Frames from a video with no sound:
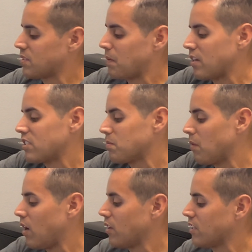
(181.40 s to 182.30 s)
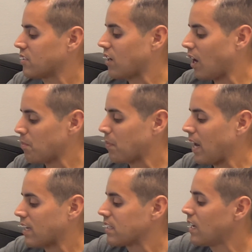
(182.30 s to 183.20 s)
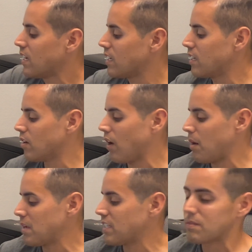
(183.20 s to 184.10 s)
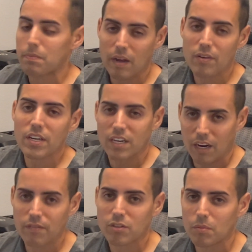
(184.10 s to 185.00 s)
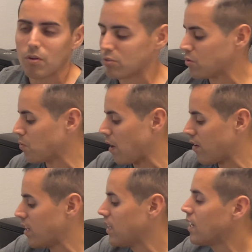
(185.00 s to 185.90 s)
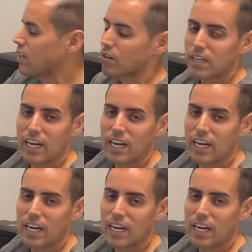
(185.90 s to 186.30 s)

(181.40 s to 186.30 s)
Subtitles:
very small, it's compact, I mean, it's very comfortable to wear it. You can